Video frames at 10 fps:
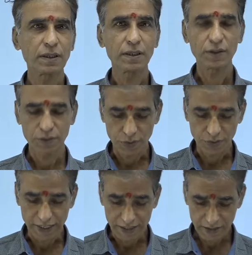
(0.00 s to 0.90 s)
Hello
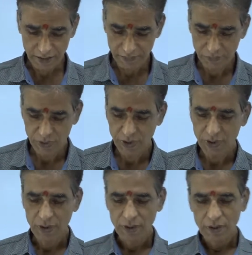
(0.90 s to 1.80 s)
students.
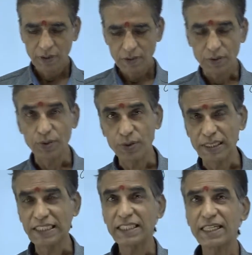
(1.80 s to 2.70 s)
So
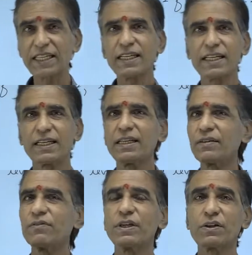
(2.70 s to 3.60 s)
yesterday
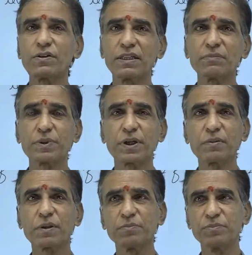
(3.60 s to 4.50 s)
we have done
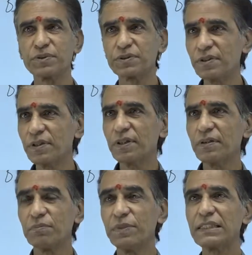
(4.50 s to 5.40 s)
problems
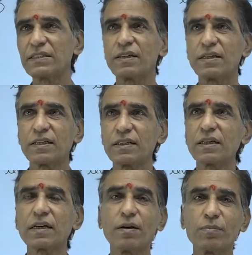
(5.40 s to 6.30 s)
based on
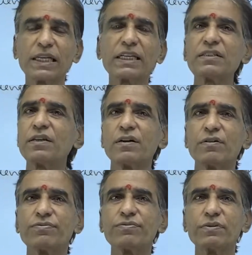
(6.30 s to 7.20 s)
combination
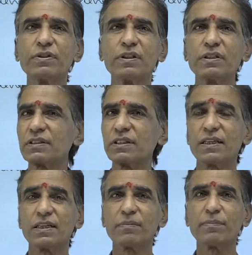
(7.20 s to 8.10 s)
of
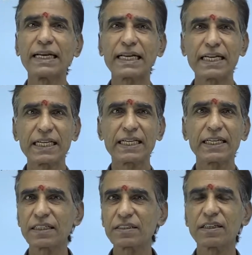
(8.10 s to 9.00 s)
the magnetic
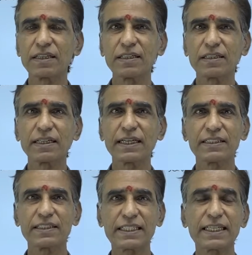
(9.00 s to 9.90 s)
induction
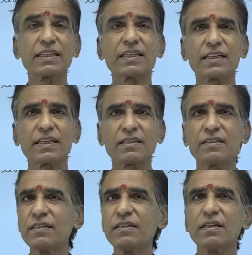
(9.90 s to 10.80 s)
at the center
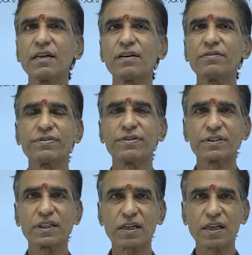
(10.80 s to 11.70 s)
of
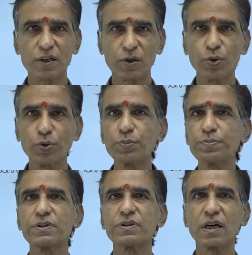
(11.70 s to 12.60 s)
circular
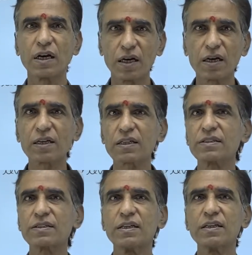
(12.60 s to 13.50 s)
loops,
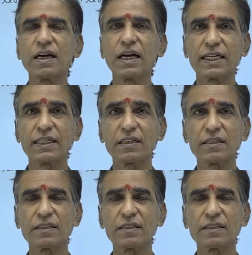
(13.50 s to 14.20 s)
arcs and